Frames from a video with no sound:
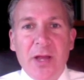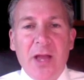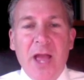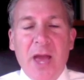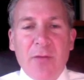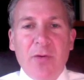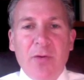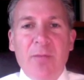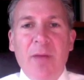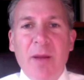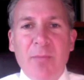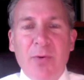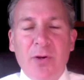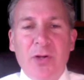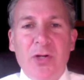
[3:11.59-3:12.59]
And
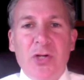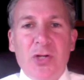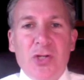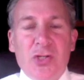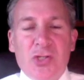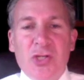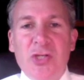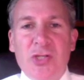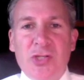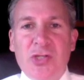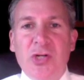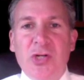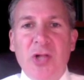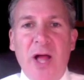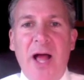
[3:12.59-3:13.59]
remember, she
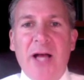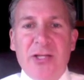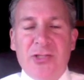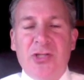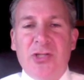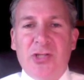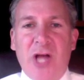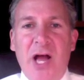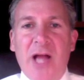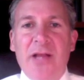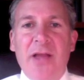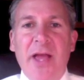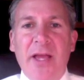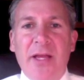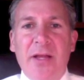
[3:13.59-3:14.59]
still has such high
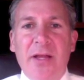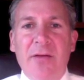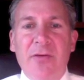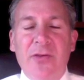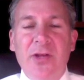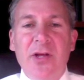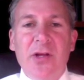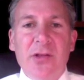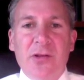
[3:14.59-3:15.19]
negatives